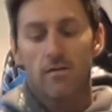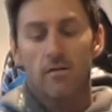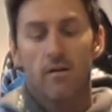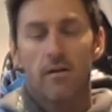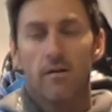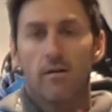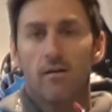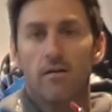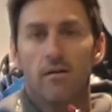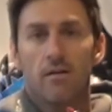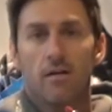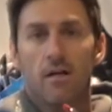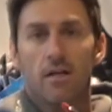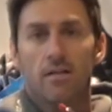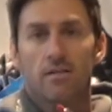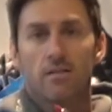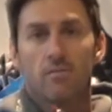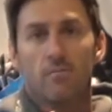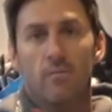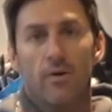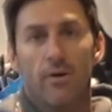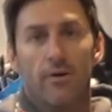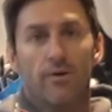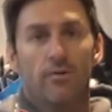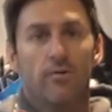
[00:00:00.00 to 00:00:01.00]
A lot of the guys in
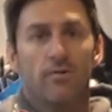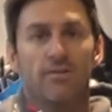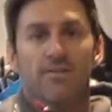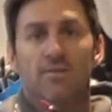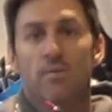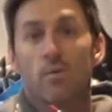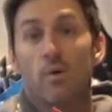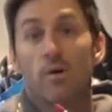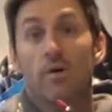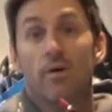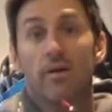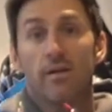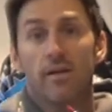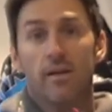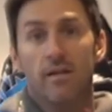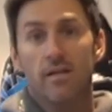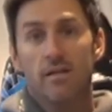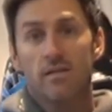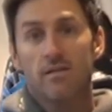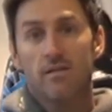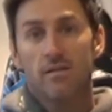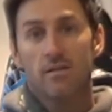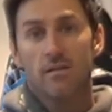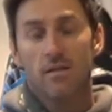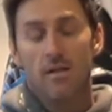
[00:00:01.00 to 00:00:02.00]
motocross are wearing
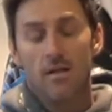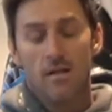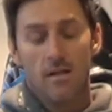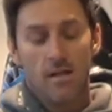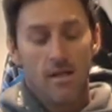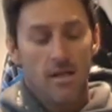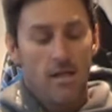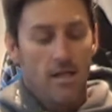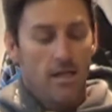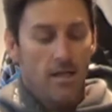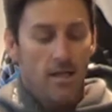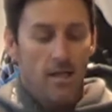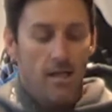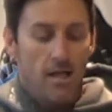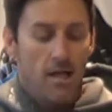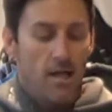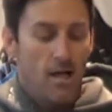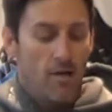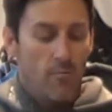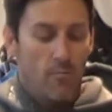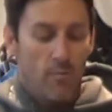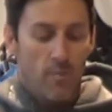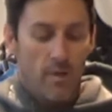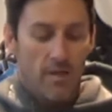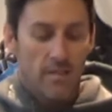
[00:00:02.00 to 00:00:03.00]
these,
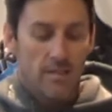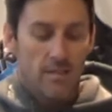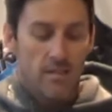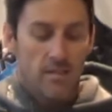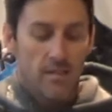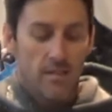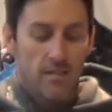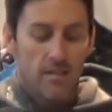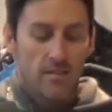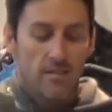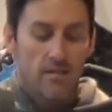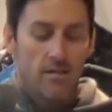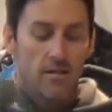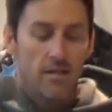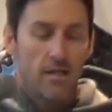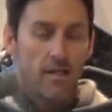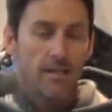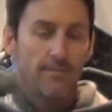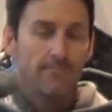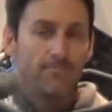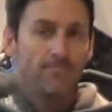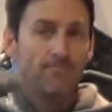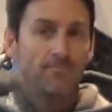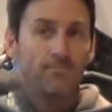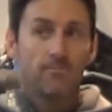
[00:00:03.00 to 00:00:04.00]
basically
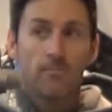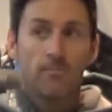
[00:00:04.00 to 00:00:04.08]
designed